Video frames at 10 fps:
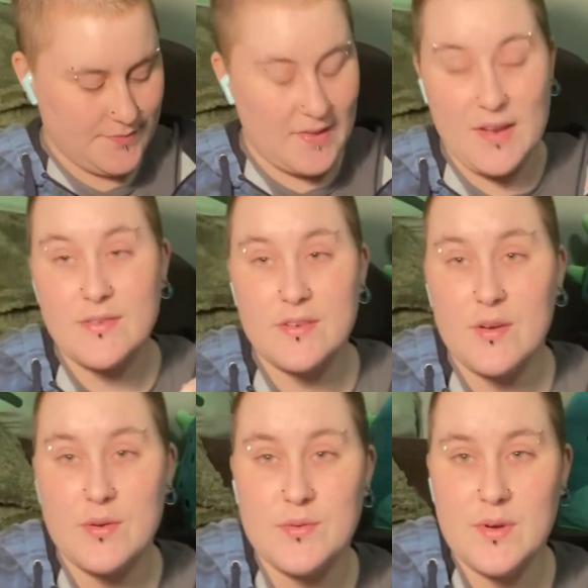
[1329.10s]
I don't
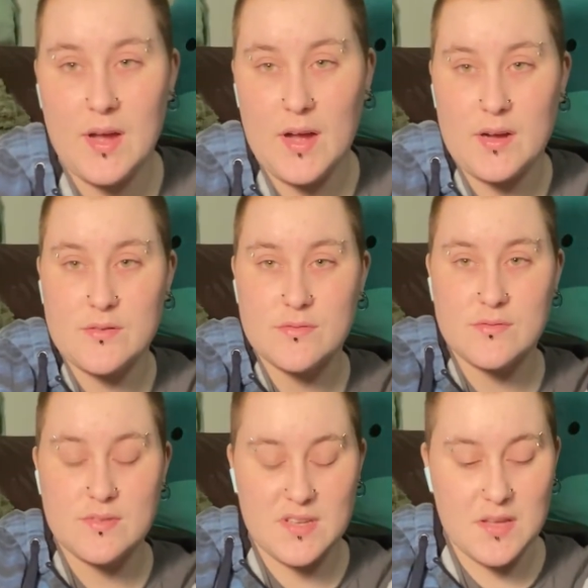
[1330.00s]
know
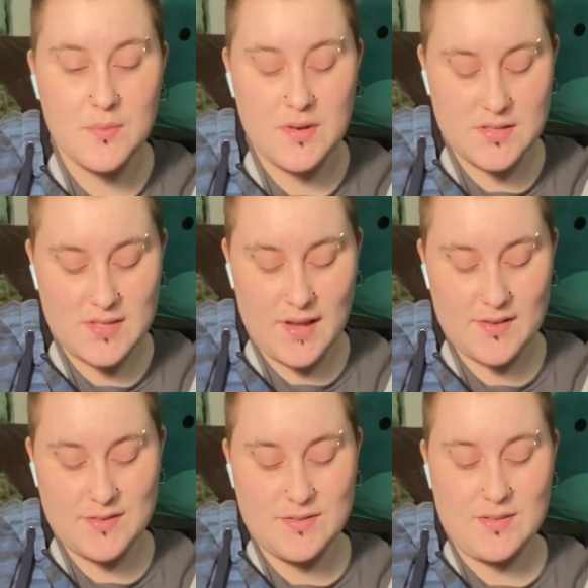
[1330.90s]
how to keep it
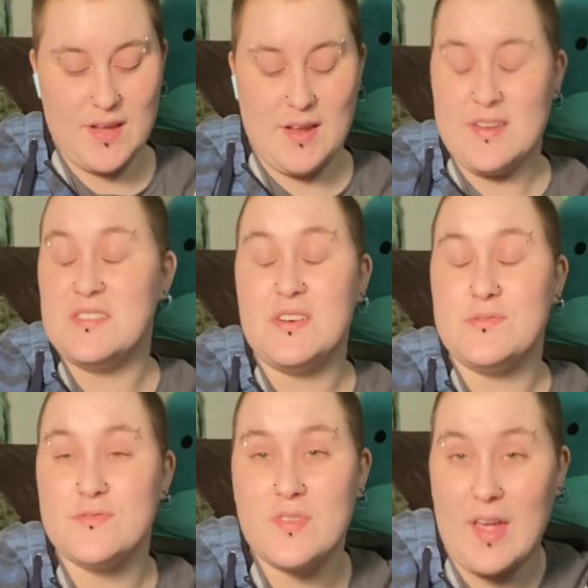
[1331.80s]
untangled, and I
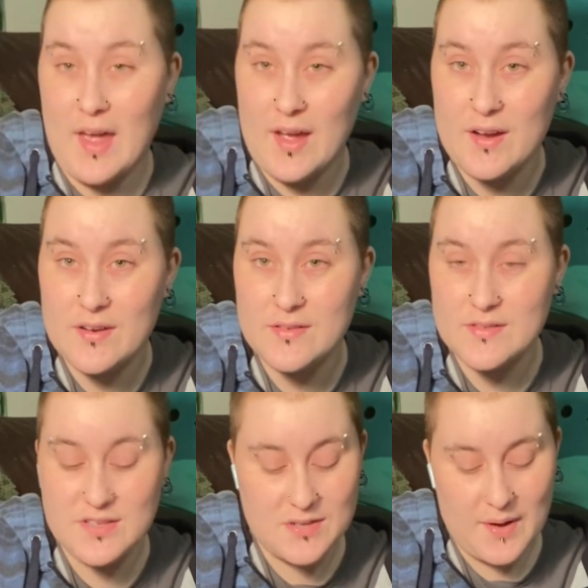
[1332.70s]
don't care
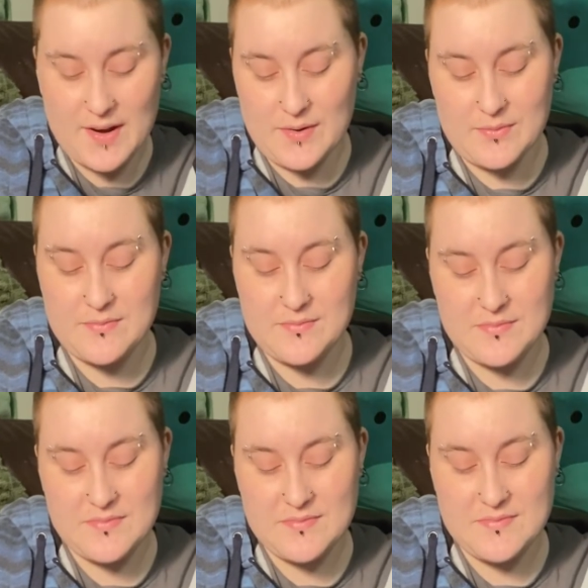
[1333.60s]
to. I don't
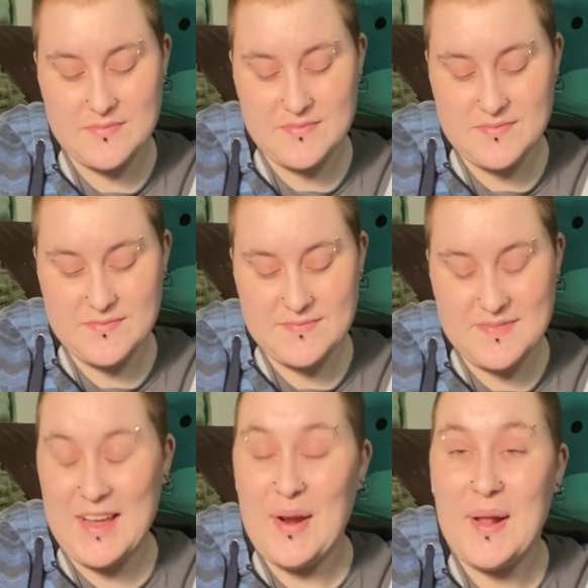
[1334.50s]

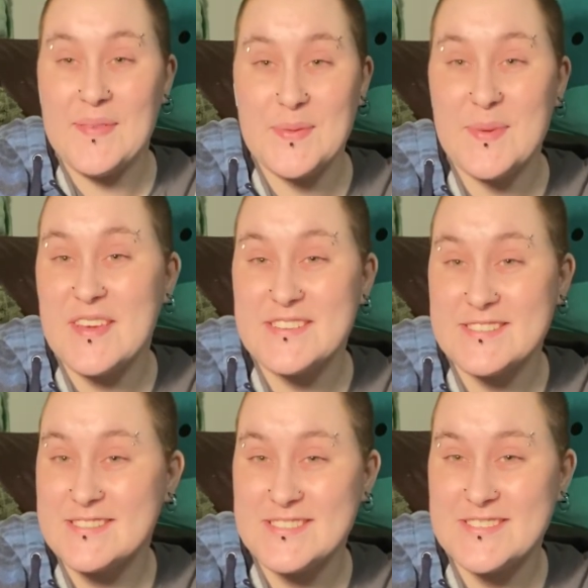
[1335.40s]
have the
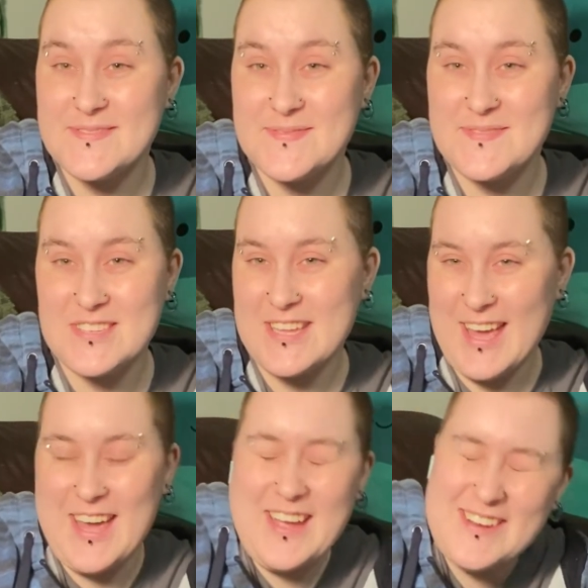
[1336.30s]
patience to
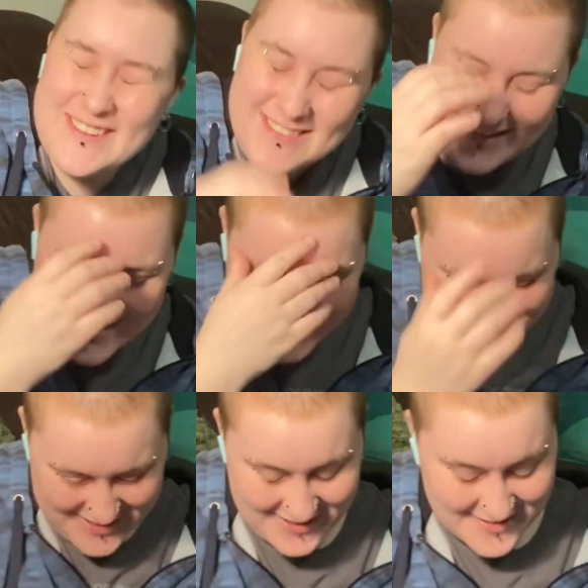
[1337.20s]
care.
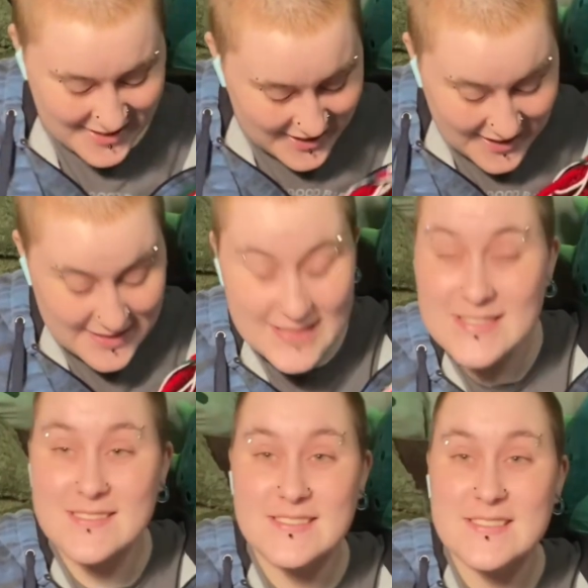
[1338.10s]
So
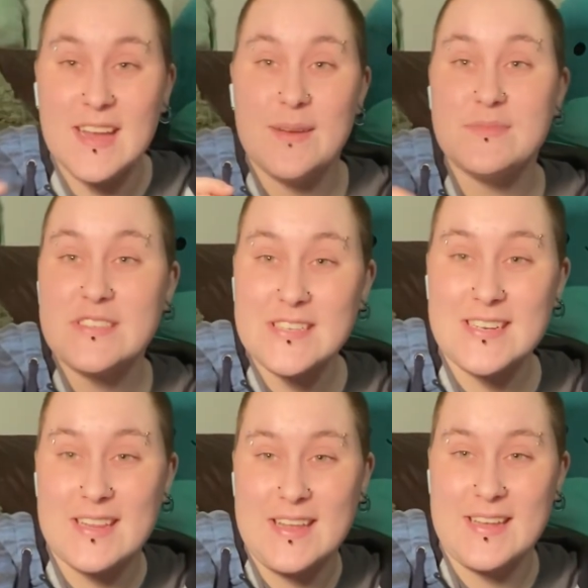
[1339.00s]
I'm just
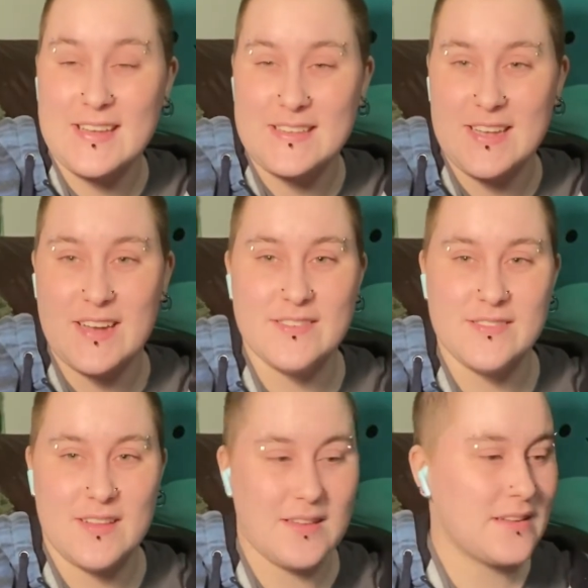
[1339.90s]
gonna let it get
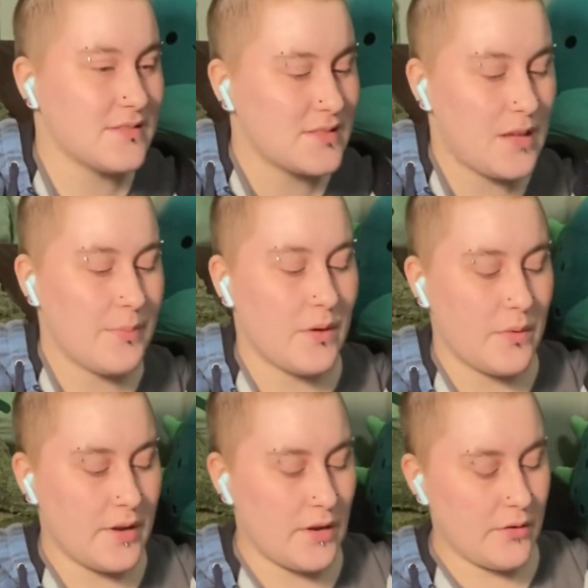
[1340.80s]
tangled, and then I'll snip it
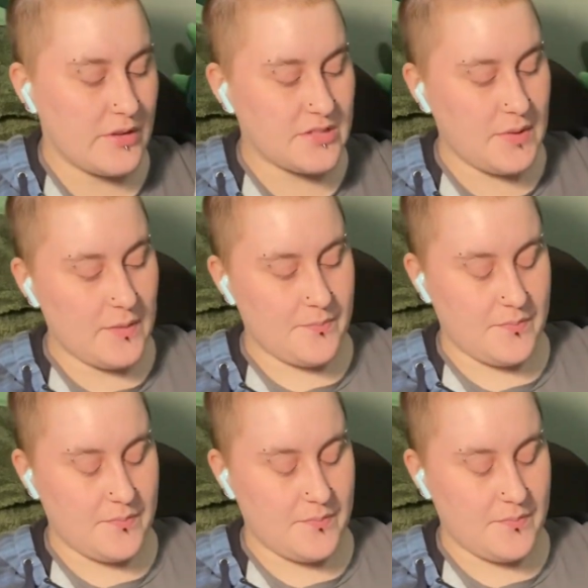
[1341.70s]
when it annoys me.